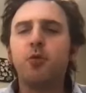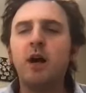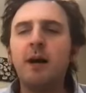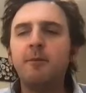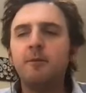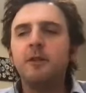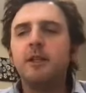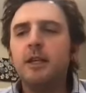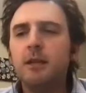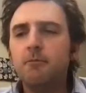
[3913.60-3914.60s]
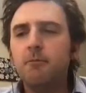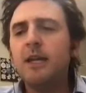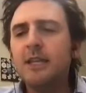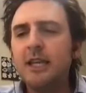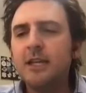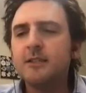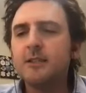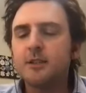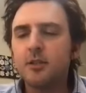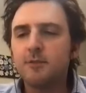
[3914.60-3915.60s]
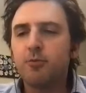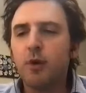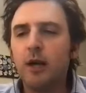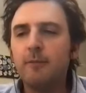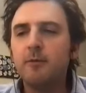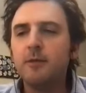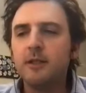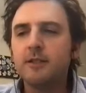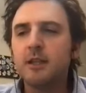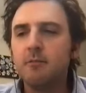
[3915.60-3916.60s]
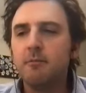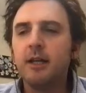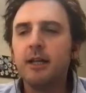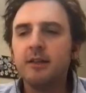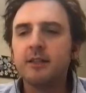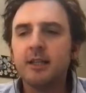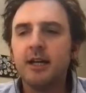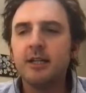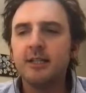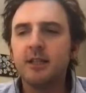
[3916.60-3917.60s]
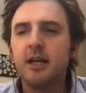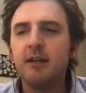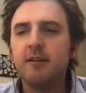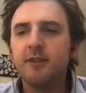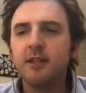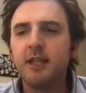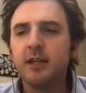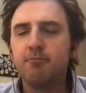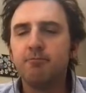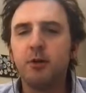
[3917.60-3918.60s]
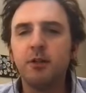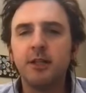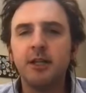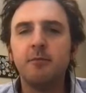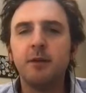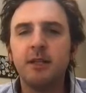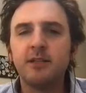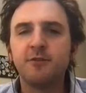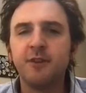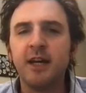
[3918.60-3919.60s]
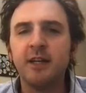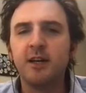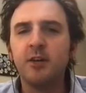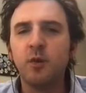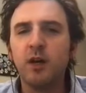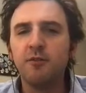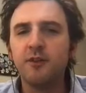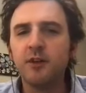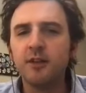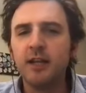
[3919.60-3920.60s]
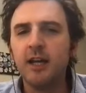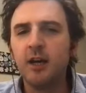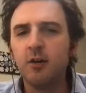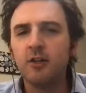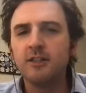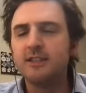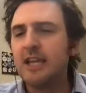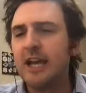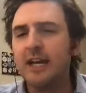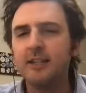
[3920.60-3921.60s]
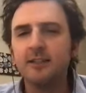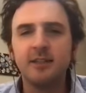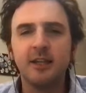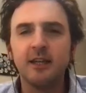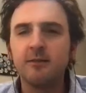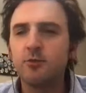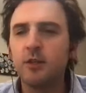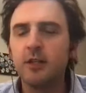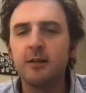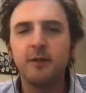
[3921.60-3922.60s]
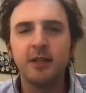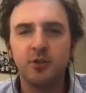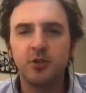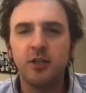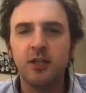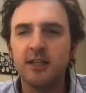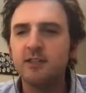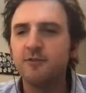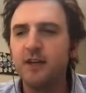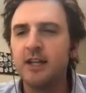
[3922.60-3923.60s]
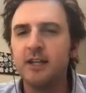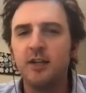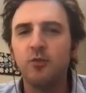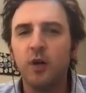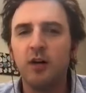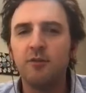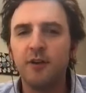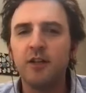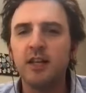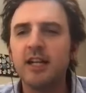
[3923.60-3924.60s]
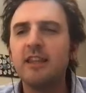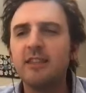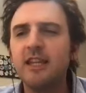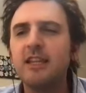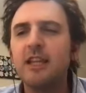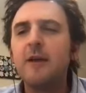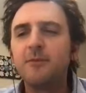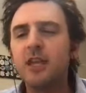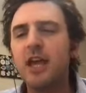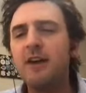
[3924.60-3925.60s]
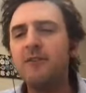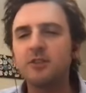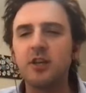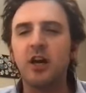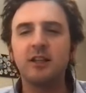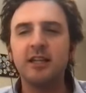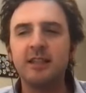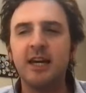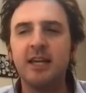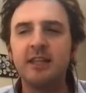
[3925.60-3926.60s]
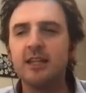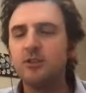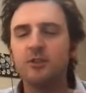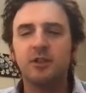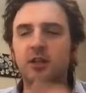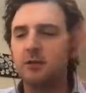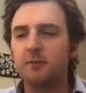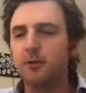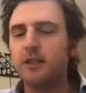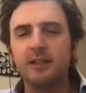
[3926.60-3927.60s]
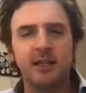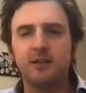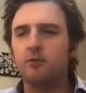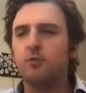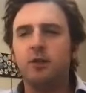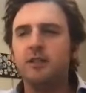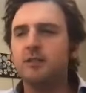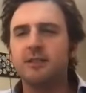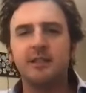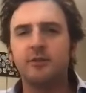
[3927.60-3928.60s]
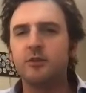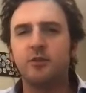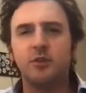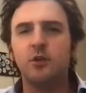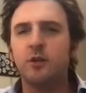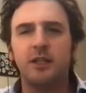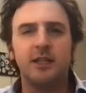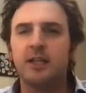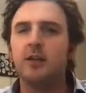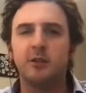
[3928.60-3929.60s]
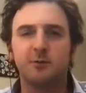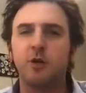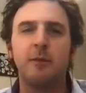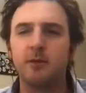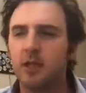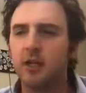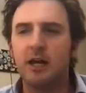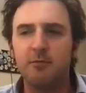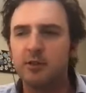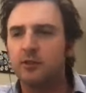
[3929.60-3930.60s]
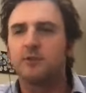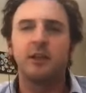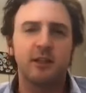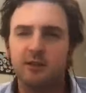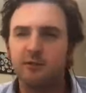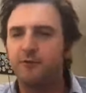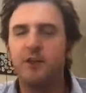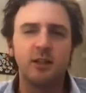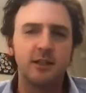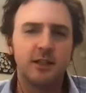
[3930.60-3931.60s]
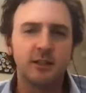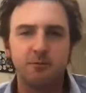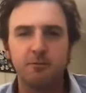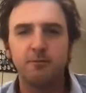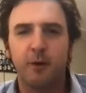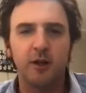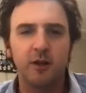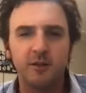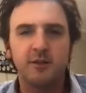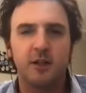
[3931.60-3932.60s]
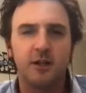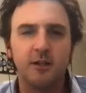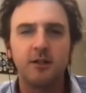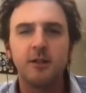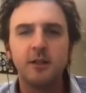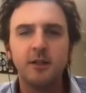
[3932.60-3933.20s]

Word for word: probably my guess is there's probably somebody in this guy's life that like bullied him and is fat and on welfare now, or his dad is like treated him like shit and is fat and on welfare. Like, I think to have a song like that and then just a complete like, what is this even doing in here? Is probably like, I'm gonna stick it to Phil in this part of the song.